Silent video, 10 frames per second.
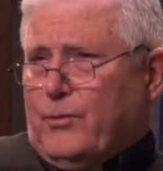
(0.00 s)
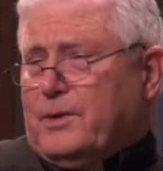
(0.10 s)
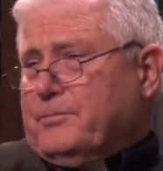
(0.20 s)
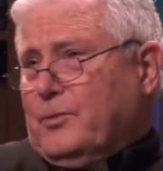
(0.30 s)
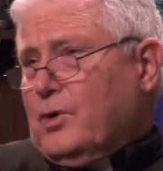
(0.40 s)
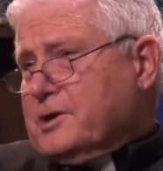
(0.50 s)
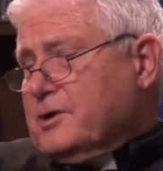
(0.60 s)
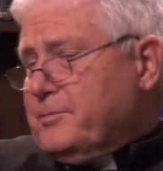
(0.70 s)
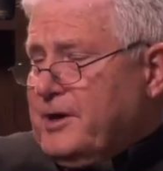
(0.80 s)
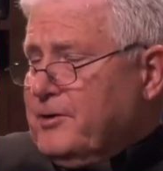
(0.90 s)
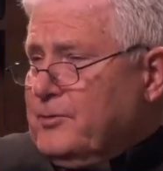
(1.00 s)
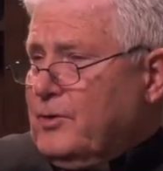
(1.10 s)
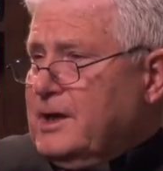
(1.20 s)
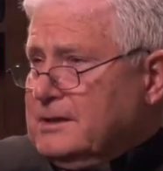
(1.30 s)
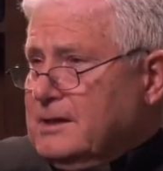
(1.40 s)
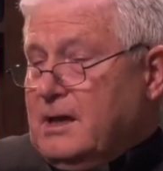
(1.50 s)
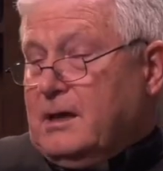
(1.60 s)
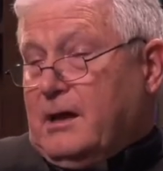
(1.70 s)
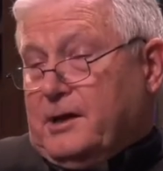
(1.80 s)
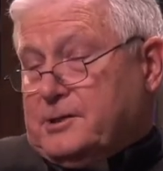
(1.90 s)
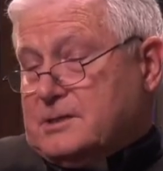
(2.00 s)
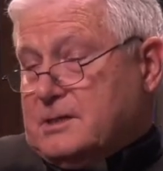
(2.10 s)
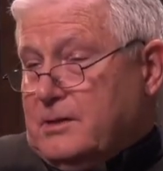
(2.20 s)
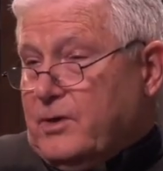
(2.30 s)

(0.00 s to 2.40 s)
What more could a parent want? I should say,